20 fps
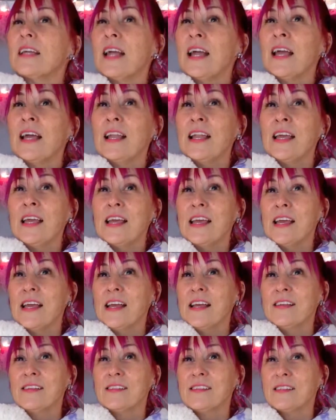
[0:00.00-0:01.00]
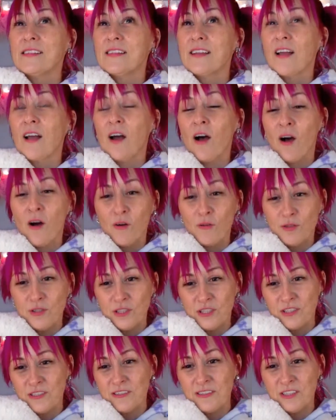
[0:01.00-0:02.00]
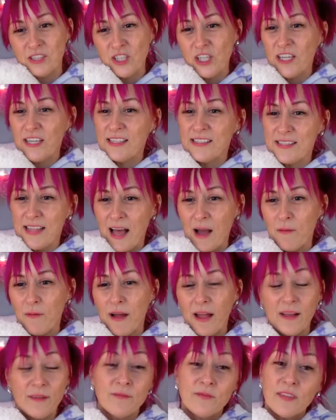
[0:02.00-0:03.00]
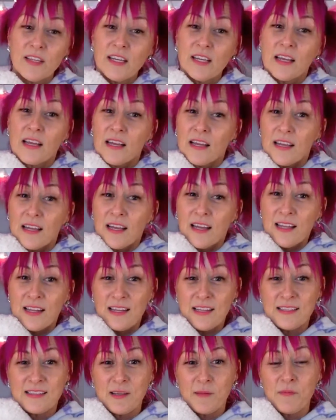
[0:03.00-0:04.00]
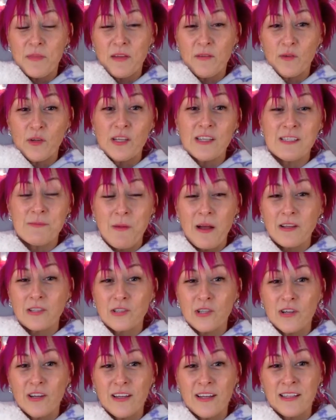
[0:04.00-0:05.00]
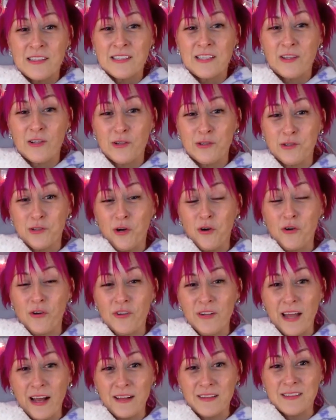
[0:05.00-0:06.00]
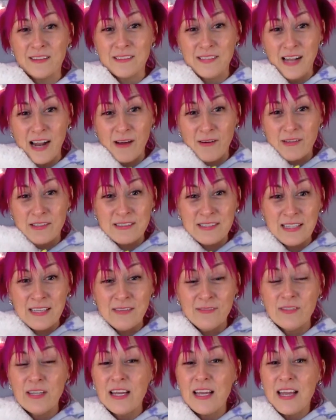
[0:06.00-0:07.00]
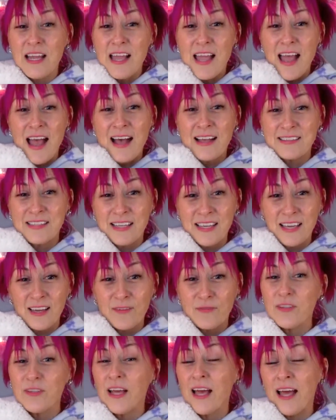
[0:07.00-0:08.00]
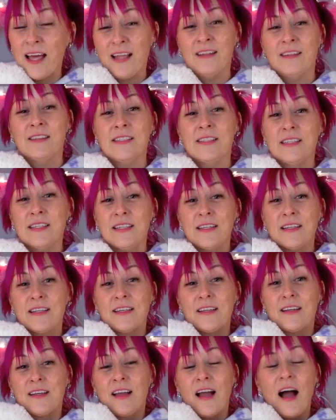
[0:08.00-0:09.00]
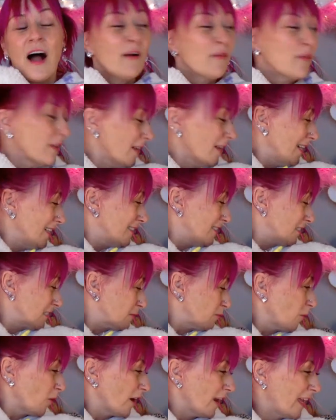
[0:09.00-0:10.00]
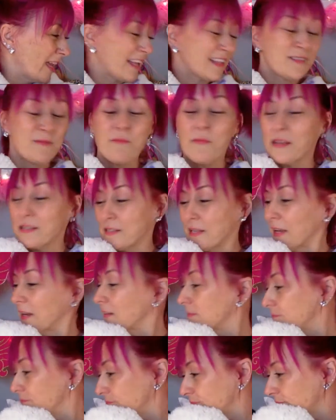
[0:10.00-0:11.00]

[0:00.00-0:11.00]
it is, she is that way. It is something really special. It's a little turtle necklace that I received as a gift. And I realized this morning it's missing.